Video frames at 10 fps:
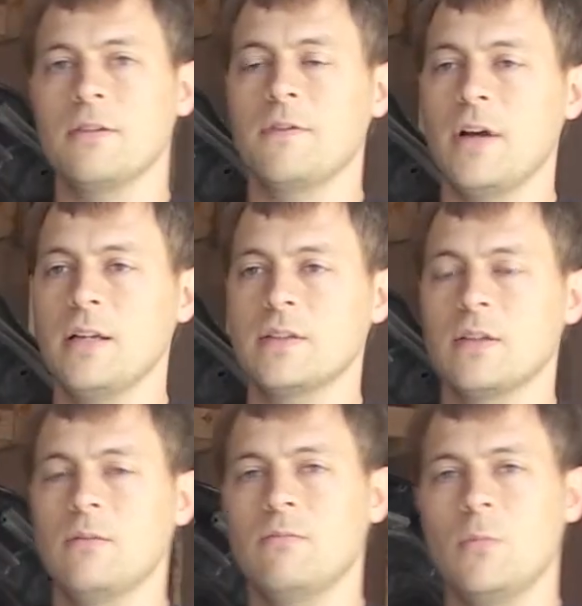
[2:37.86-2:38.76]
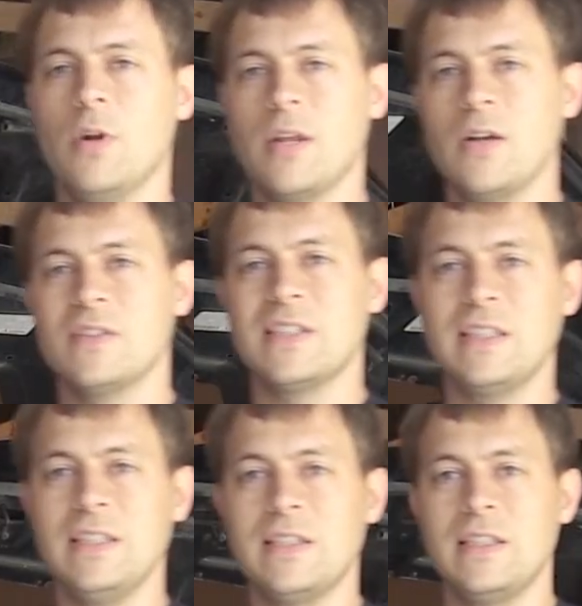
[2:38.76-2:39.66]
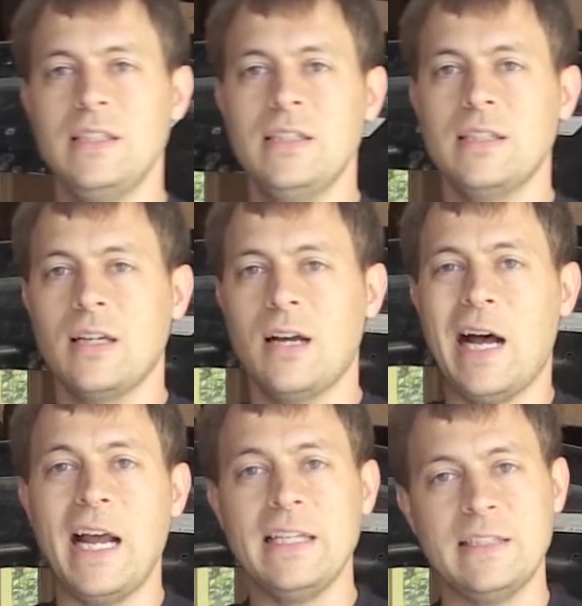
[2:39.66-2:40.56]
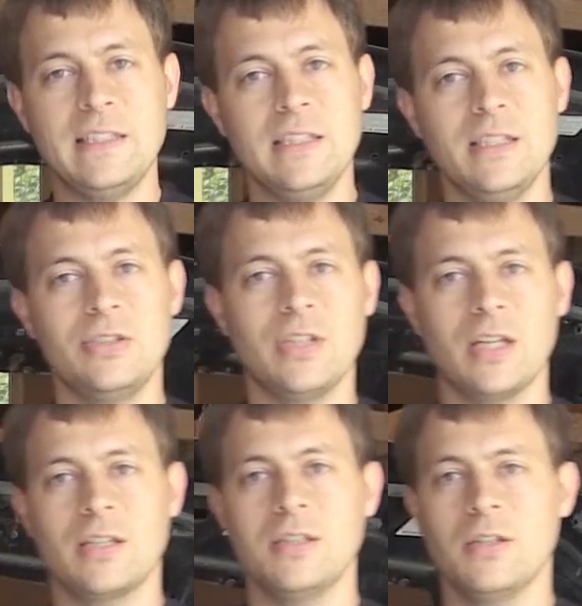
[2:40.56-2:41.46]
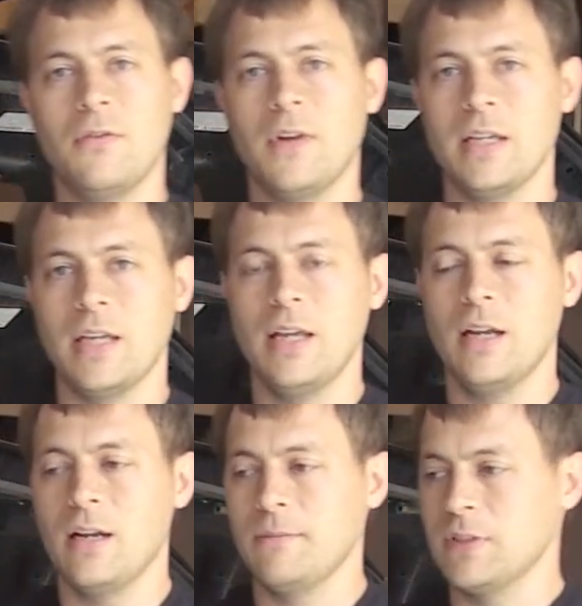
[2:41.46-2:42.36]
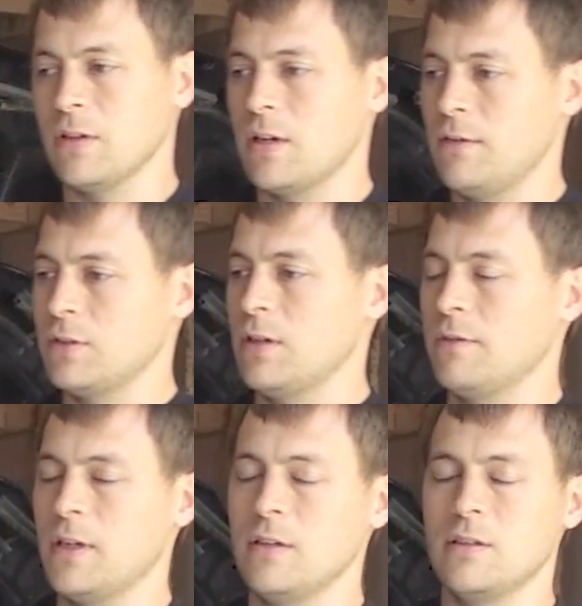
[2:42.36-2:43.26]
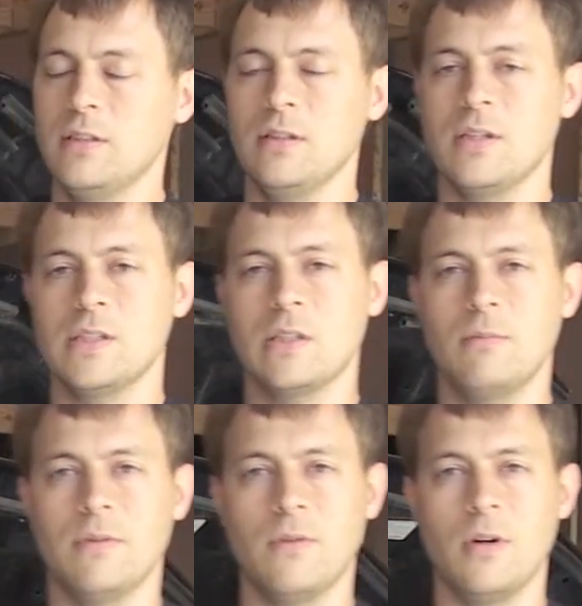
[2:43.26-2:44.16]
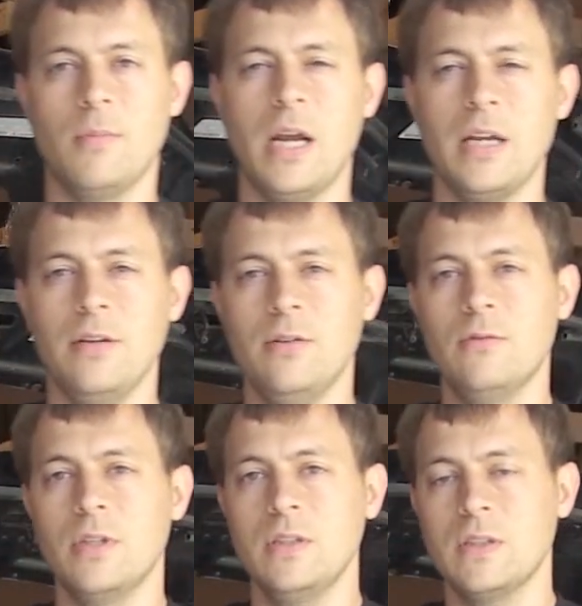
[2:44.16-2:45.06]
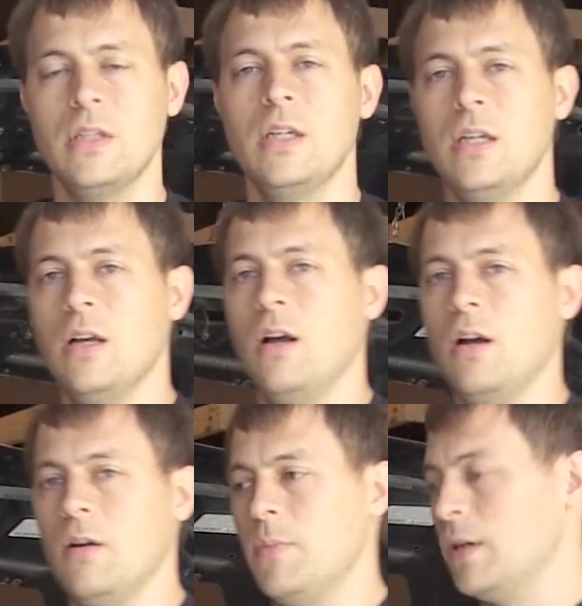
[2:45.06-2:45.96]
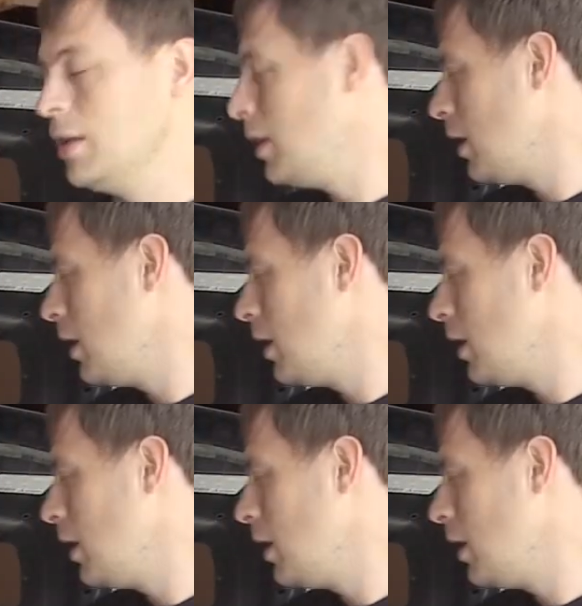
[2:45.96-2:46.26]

to find some 1000cc high Z injectors if I can. I'm still kind of trying to find a good deal on some before I buy any new ones. But